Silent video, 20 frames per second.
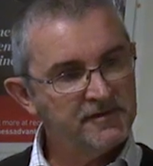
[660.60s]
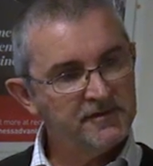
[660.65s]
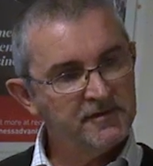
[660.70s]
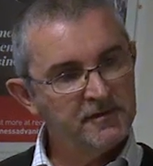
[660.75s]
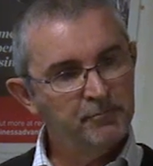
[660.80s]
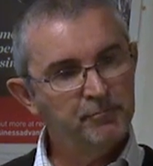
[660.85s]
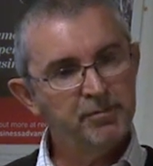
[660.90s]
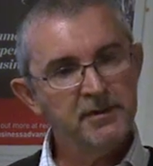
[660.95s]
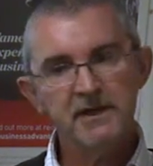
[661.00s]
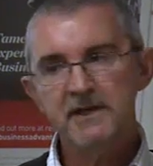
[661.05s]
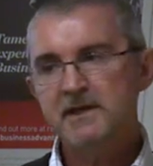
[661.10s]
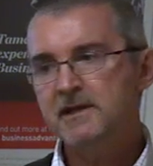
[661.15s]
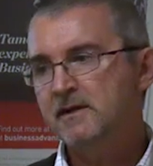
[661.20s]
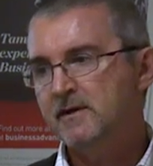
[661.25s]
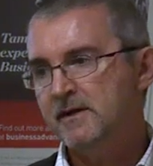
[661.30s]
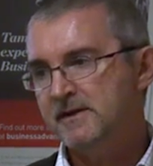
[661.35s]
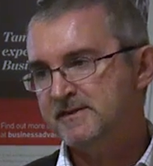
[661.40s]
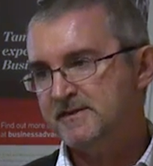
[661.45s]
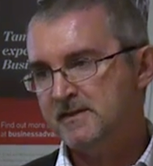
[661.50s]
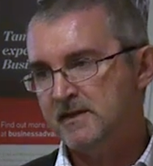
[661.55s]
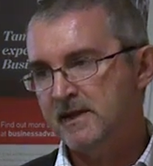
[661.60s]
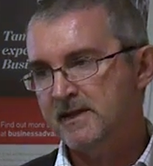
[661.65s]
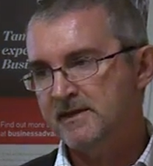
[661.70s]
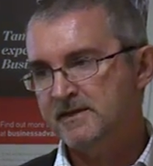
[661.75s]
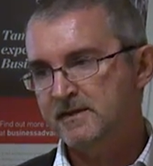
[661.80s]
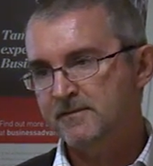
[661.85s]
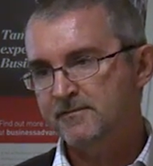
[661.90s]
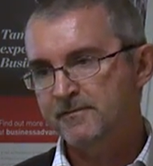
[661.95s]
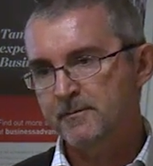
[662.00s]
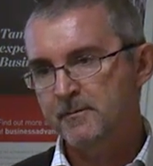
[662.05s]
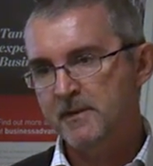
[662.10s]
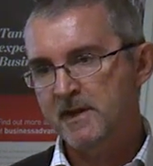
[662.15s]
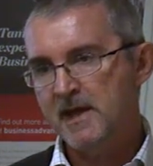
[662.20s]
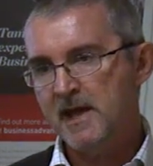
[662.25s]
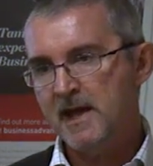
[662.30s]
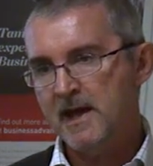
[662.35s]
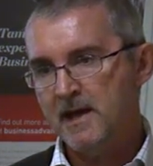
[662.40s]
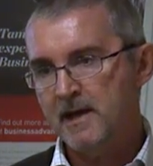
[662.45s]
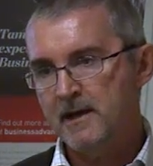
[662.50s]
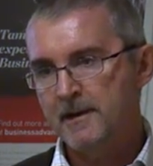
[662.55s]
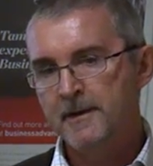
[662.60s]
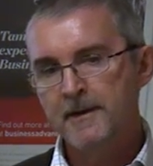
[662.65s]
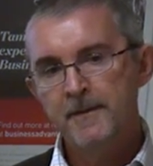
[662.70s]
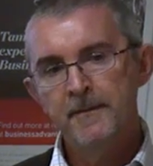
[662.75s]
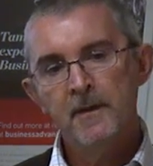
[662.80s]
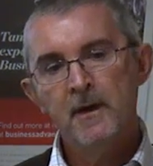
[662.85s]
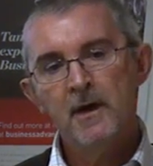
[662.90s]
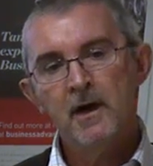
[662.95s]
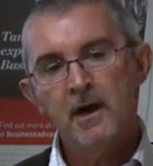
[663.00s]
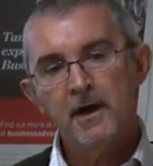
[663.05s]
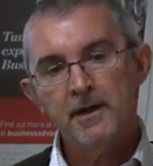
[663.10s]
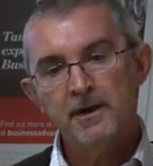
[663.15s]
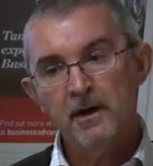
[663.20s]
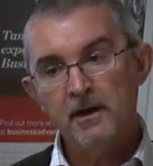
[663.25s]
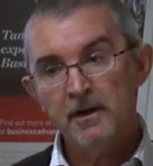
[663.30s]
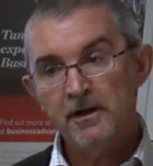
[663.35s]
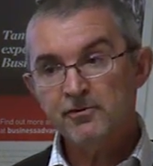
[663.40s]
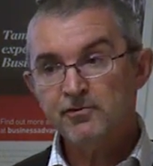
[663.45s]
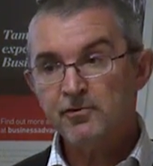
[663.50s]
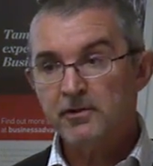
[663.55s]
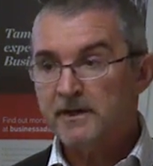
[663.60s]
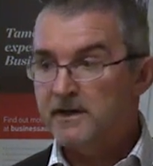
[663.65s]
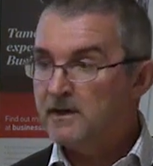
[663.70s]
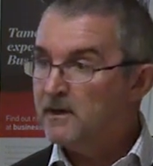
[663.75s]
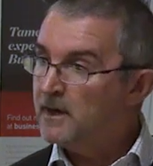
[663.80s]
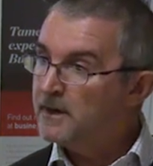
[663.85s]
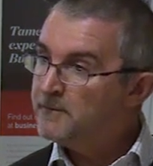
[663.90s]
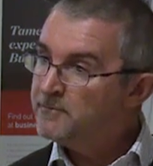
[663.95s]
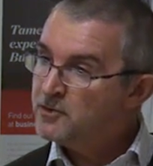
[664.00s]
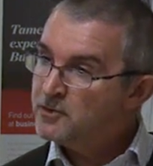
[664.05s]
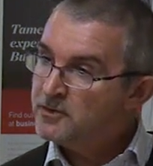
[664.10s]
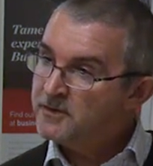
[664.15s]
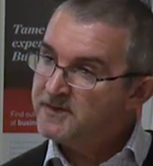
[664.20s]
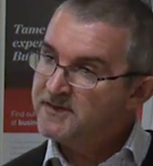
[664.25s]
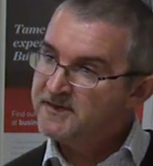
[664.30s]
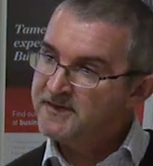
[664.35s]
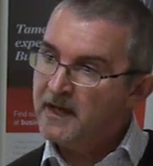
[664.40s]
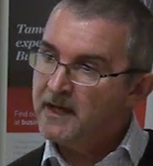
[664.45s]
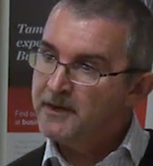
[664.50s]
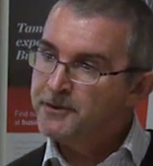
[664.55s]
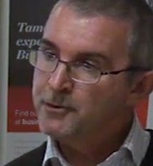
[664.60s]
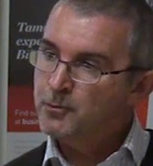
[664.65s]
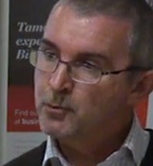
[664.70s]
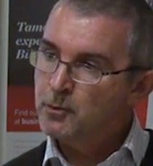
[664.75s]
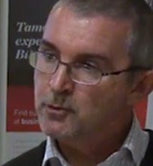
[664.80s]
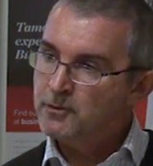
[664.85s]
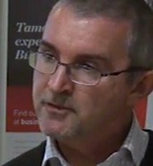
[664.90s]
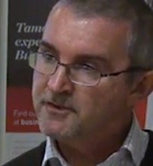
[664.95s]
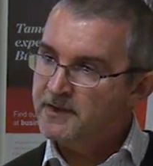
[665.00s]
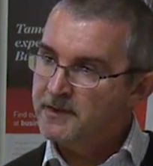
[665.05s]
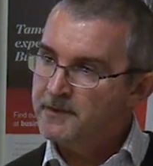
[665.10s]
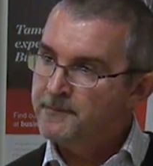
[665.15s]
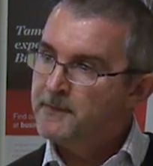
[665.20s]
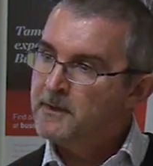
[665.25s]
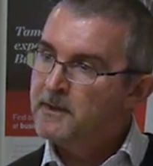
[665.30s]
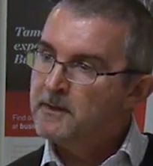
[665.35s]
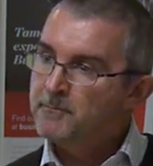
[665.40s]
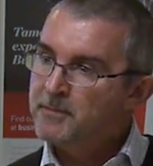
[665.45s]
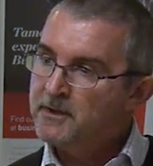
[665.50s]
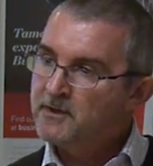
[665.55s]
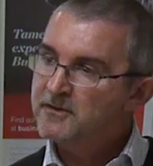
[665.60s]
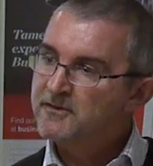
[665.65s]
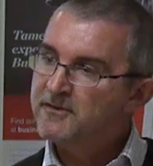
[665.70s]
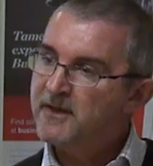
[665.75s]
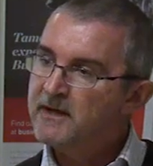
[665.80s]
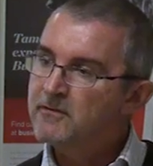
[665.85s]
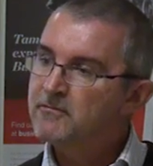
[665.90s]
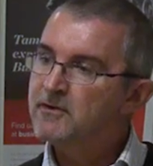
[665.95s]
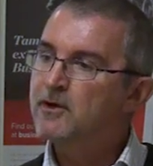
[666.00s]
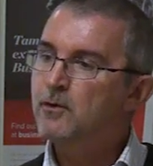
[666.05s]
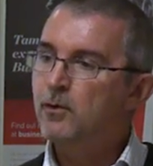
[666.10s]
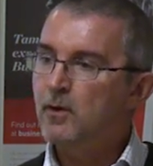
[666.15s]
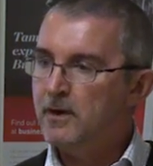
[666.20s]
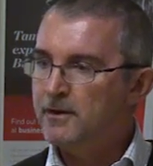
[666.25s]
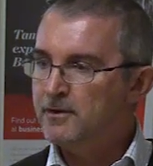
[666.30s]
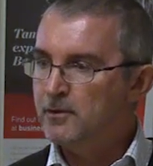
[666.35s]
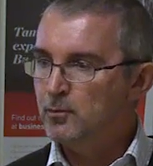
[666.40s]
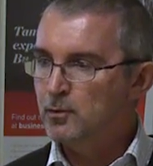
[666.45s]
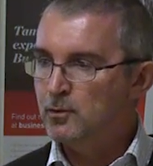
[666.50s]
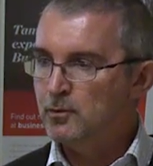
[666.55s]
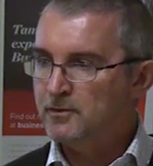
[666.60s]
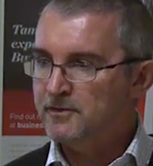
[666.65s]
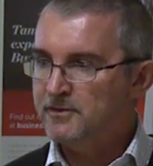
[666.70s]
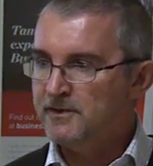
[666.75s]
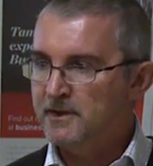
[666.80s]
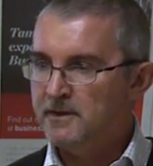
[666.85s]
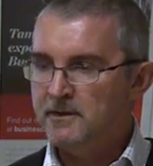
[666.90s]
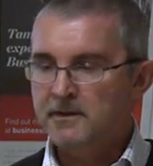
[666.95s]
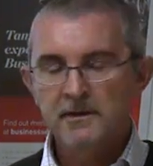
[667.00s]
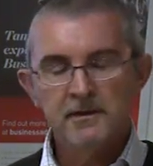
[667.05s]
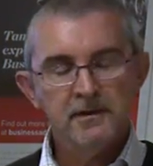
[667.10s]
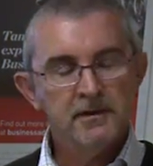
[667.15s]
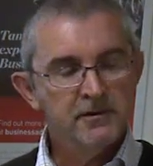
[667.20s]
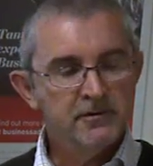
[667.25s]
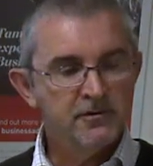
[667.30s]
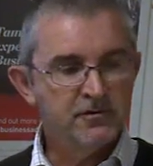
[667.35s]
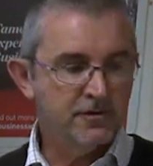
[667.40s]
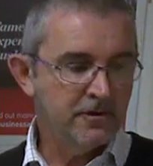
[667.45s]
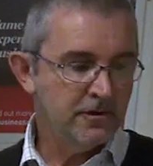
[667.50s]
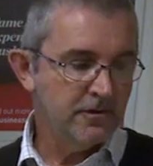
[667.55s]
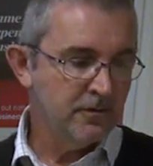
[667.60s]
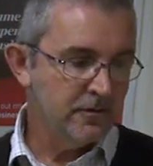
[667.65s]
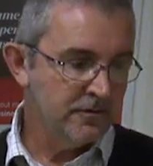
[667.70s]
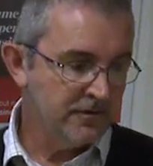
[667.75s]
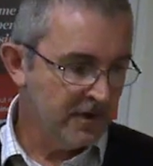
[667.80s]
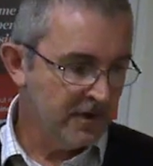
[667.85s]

it's completely isolated from the air. And hydraulic limes you could set underwater, because they require the water to